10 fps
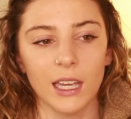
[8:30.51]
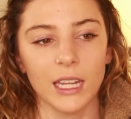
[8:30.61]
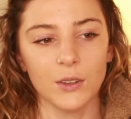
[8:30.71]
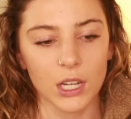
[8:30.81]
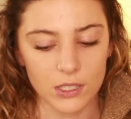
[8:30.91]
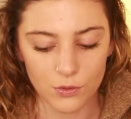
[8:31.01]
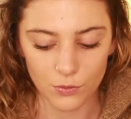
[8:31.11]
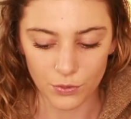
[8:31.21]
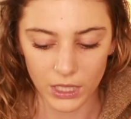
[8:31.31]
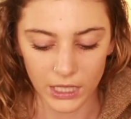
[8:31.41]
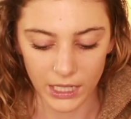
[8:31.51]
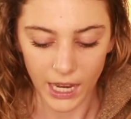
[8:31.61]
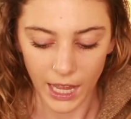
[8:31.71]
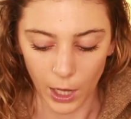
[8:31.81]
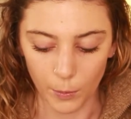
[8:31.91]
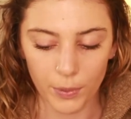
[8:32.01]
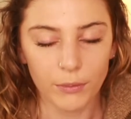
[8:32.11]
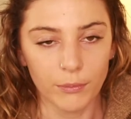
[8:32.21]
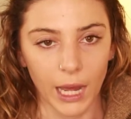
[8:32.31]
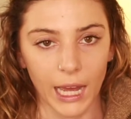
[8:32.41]
and doesn't really help
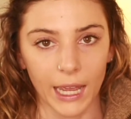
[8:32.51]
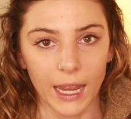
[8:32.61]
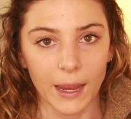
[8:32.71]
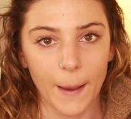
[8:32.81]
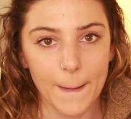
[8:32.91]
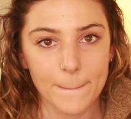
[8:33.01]
my